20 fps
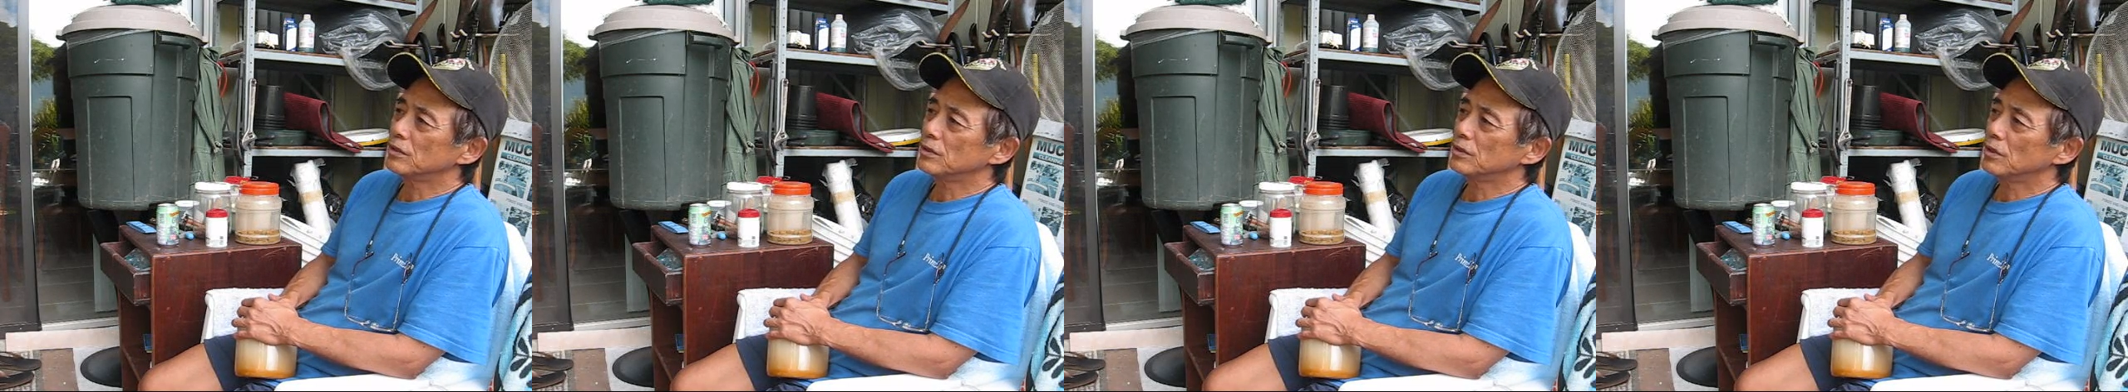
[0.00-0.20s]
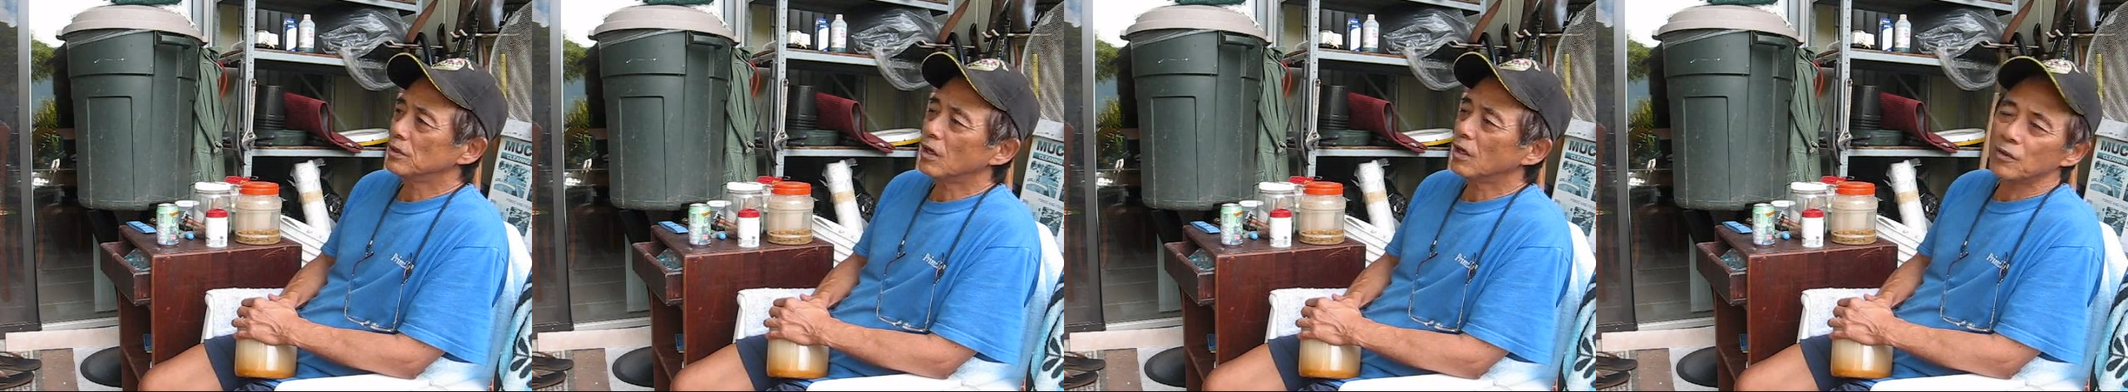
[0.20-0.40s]

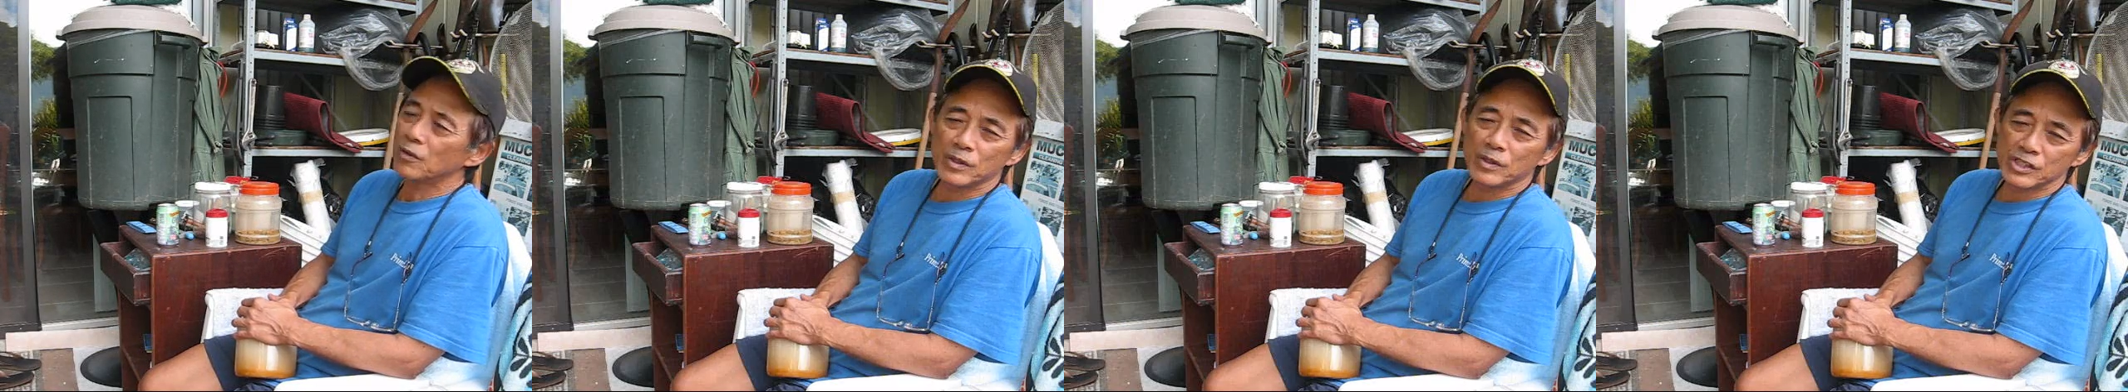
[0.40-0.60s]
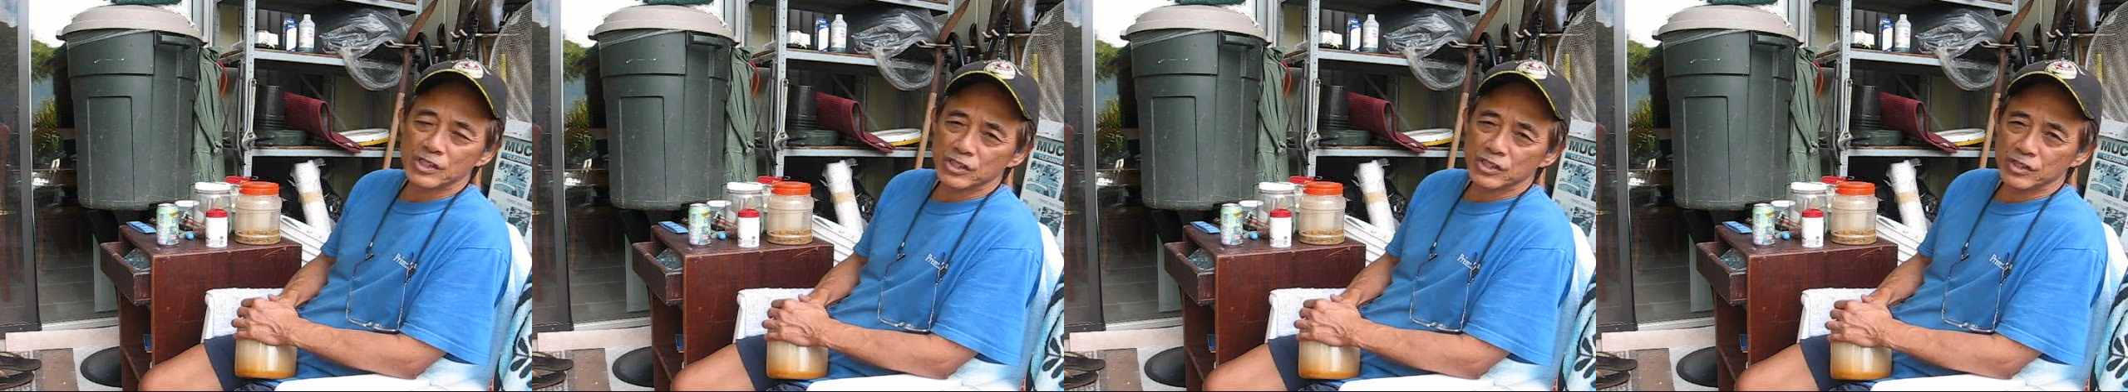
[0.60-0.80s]
you are
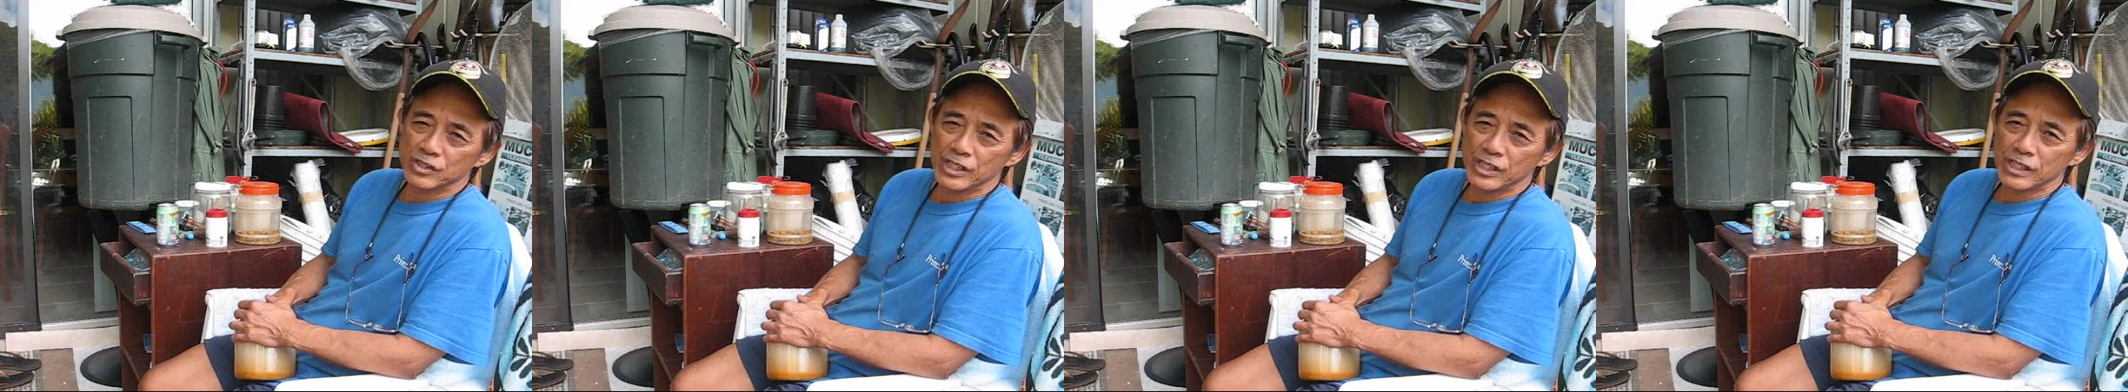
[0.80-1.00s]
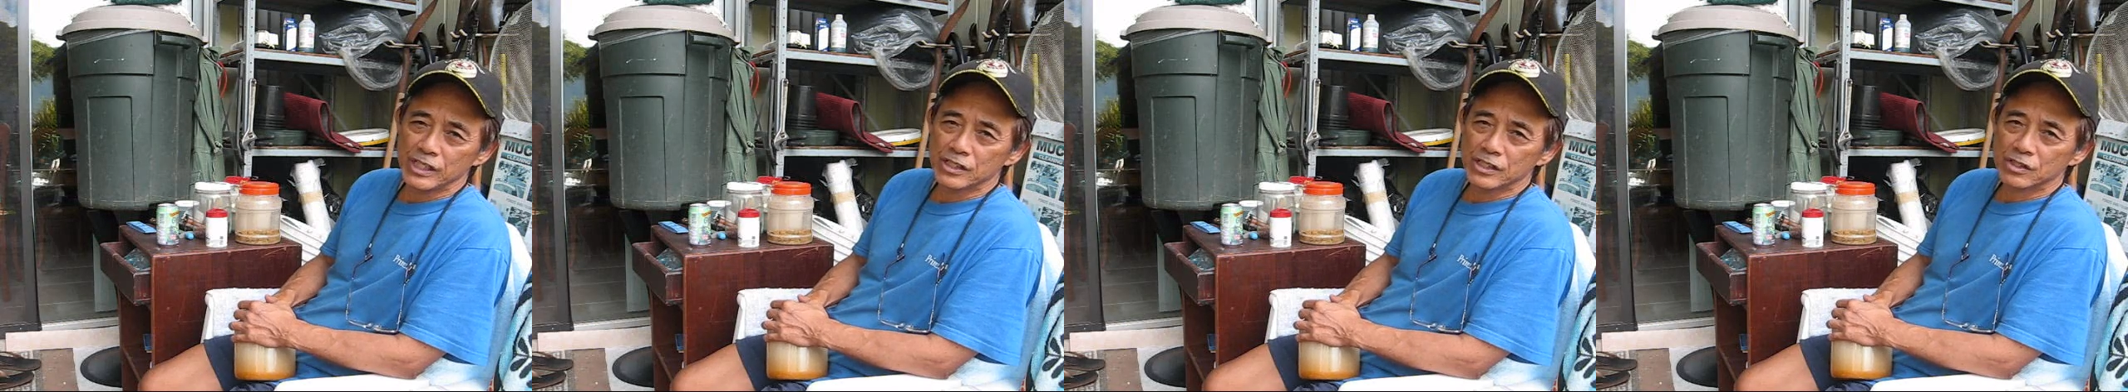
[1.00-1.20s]
what you
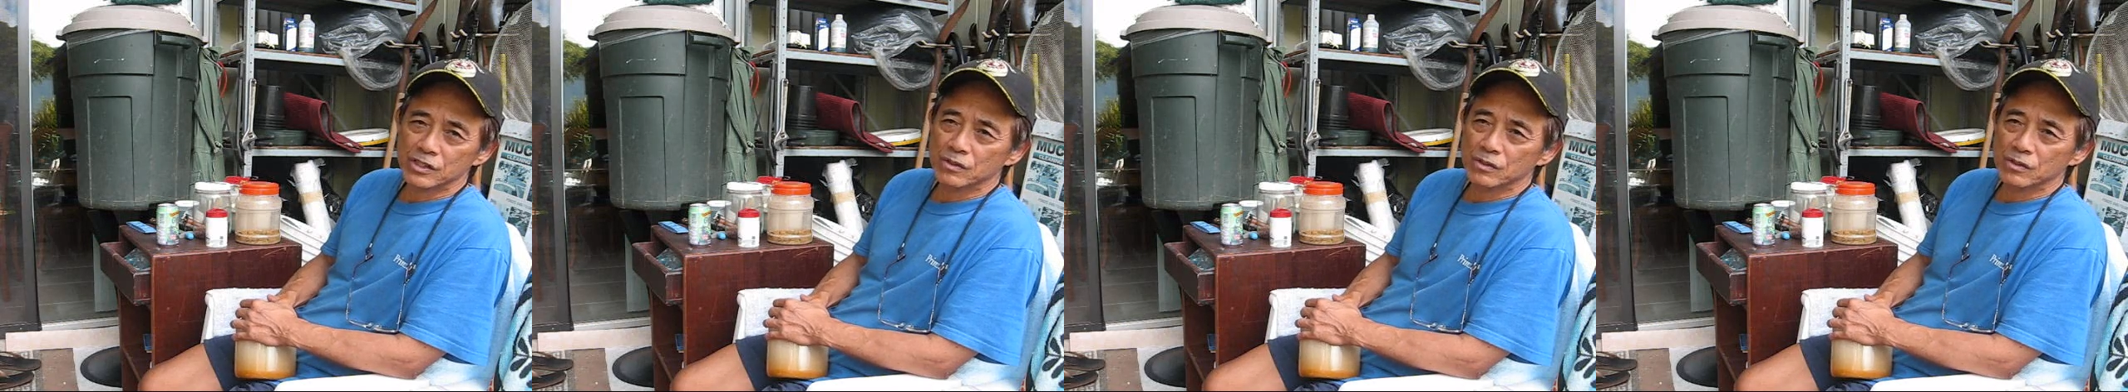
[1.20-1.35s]
eat,